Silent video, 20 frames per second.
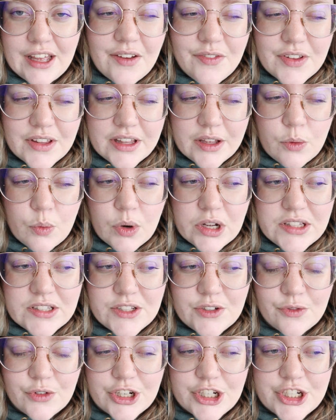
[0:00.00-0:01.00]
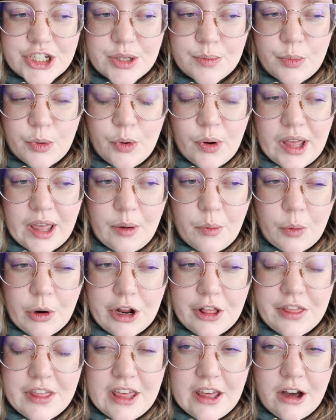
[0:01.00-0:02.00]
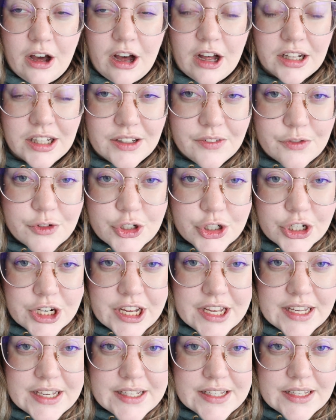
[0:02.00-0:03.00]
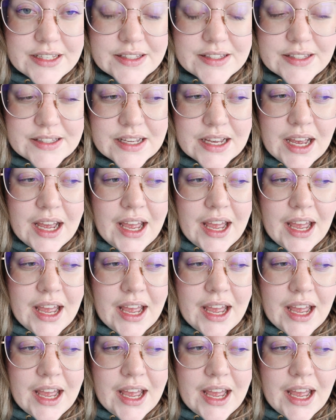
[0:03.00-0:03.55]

I feel like once you've reached a point where the olive trees